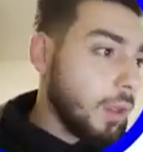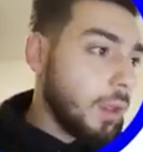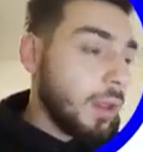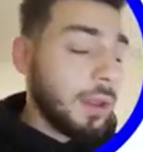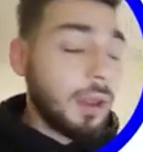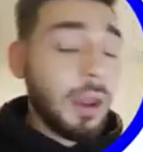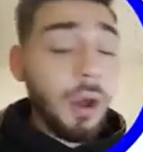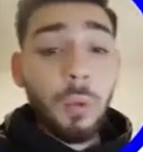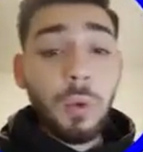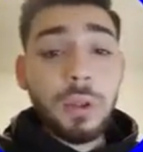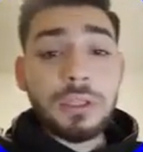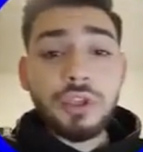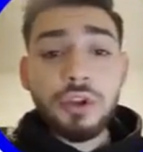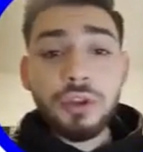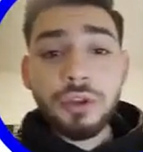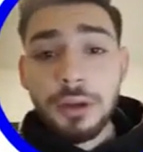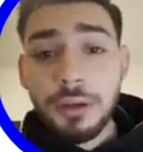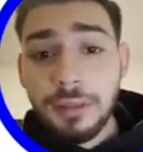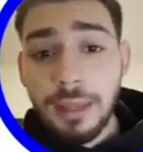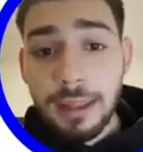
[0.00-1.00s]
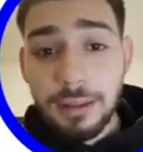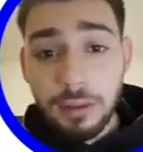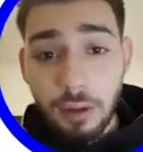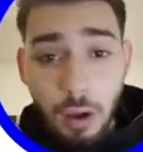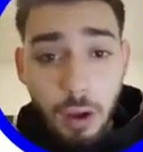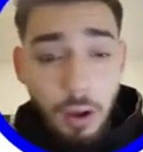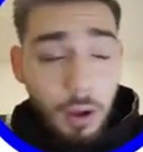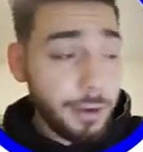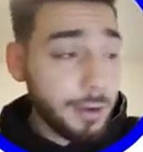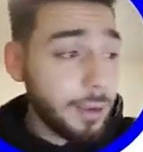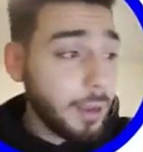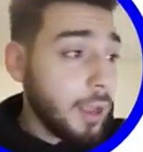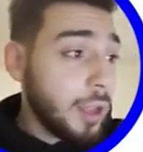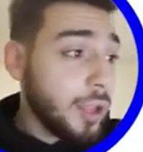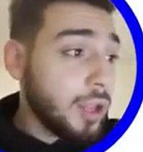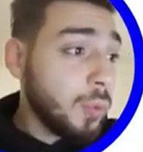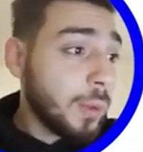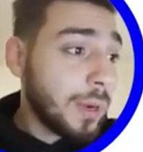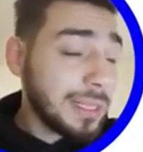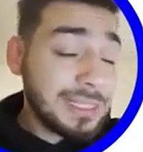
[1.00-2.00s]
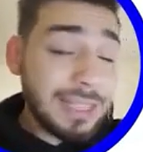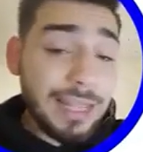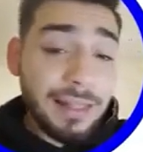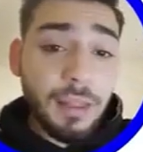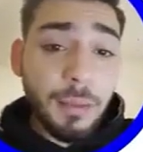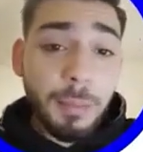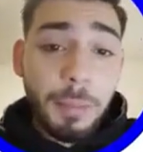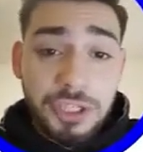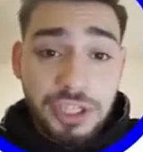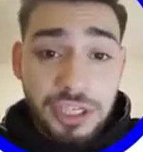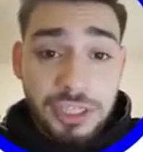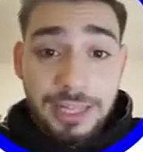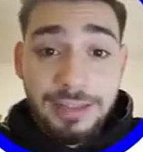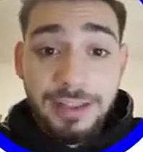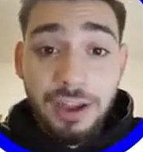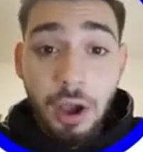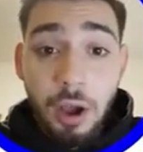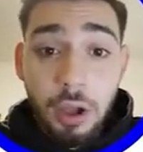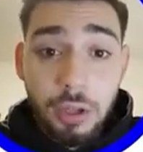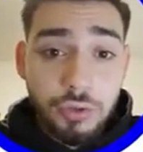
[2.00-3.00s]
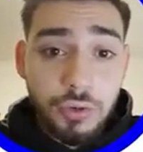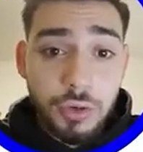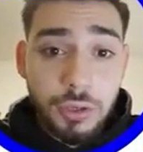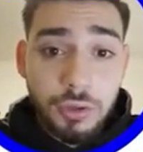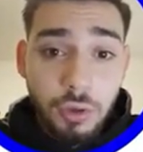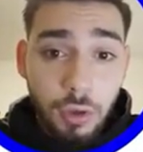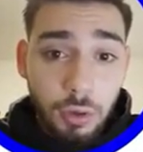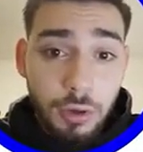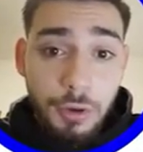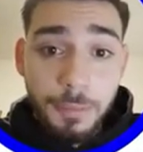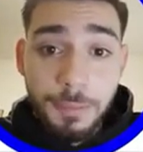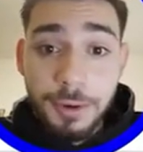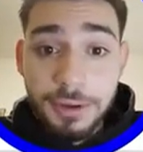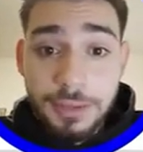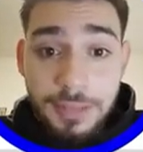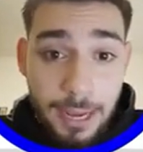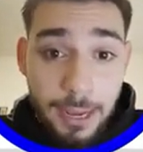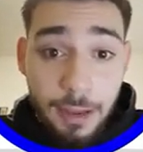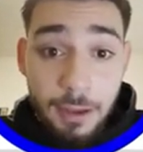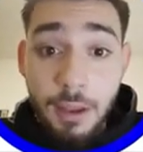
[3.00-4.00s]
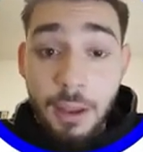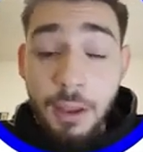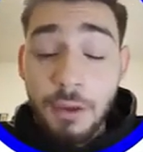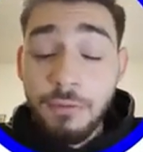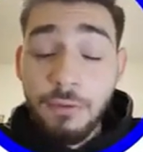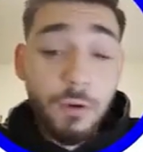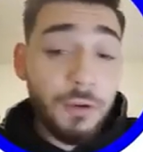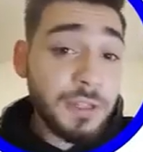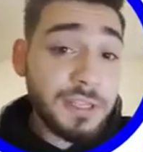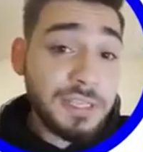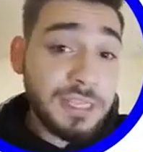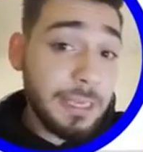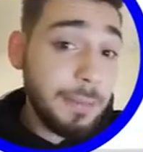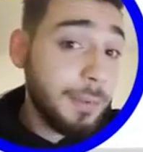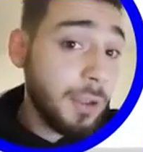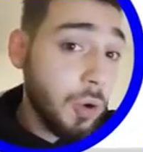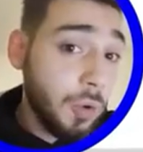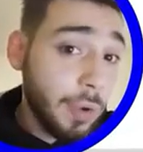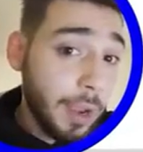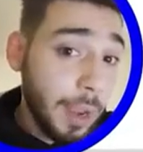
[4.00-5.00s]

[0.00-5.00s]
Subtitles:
Now, once you turn that on, you want to set the budget at $100 per day for the CBO